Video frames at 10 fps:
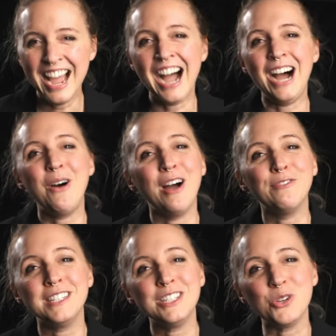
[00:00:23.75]
How
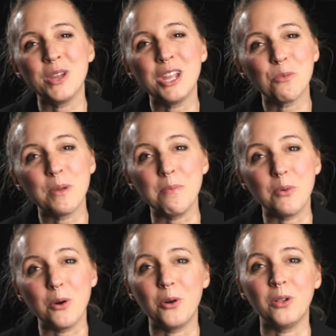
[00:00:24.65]
often do you hear
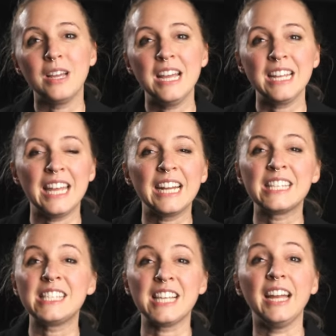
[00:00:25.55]
people get
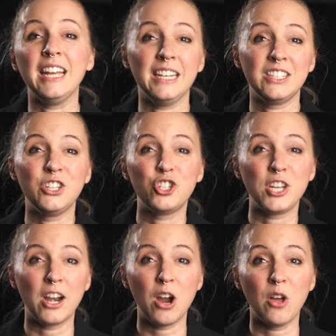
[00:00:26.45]
excited to
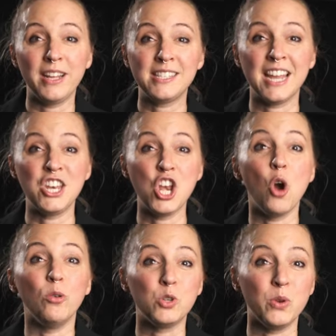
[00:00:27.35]
share how they said
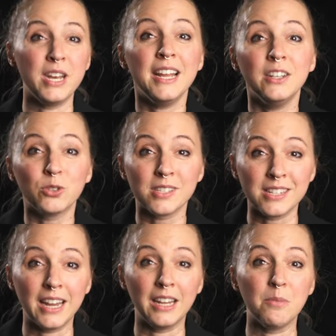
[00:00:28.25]
no to an
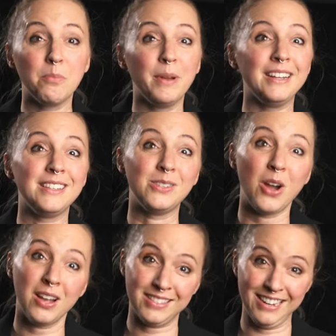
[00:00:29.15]
interesting but
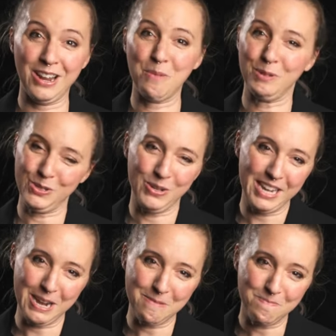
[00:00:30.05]
exhausting
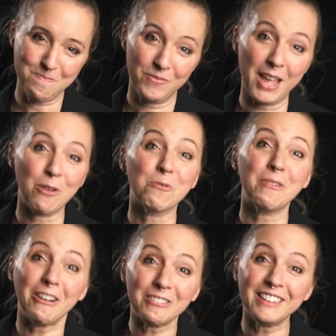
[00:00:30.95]
opportunity? That
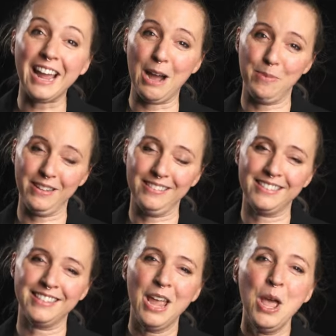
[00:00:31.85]
rarely
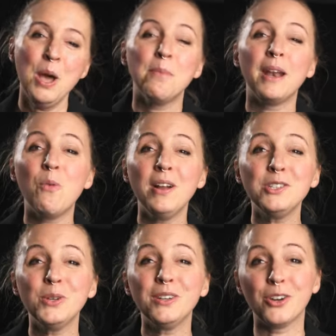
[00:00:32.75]
happens. But I want
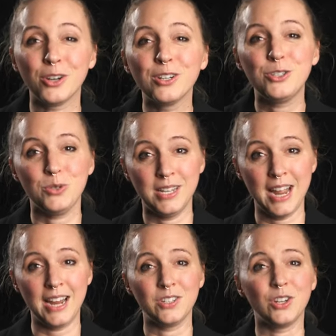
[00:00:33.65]
to encourage you
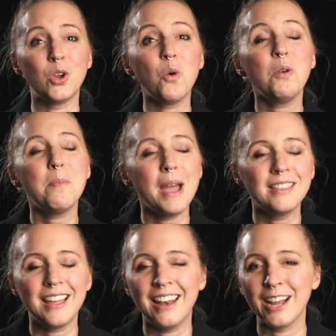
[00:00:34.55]
today to go to
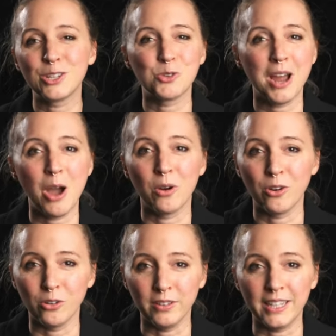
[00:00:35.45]
bed that extra hour
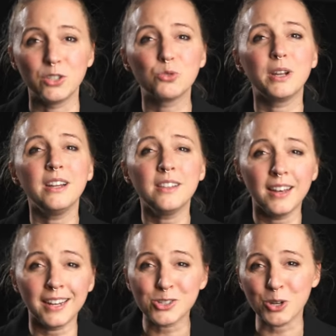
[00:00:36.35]
early, drink
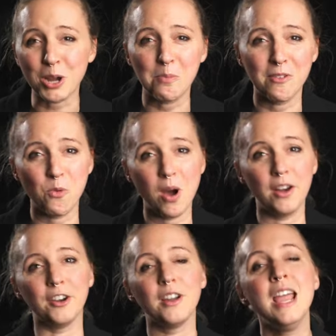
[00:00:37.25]
that extra cup of
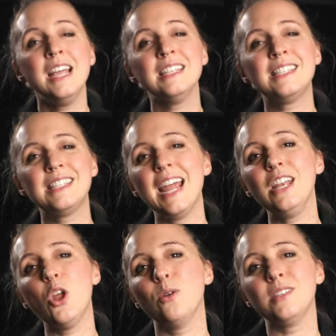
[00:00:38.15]
water,
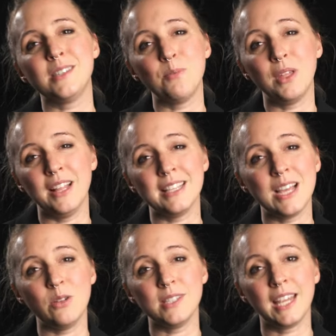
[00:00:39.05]
say no to something that
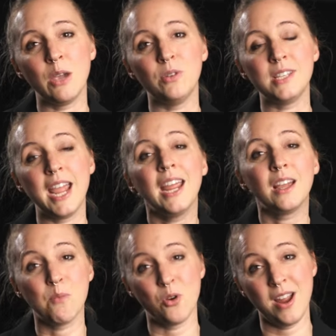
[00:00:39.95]
sounds like it will
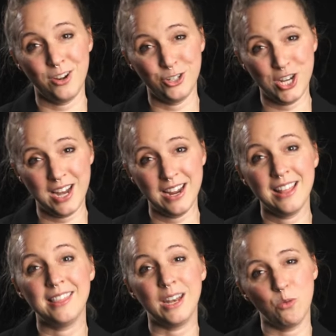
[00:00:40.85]
take more energy
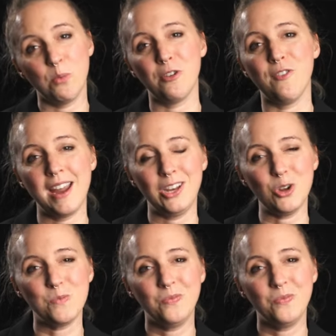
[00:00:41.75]
than it will provide you.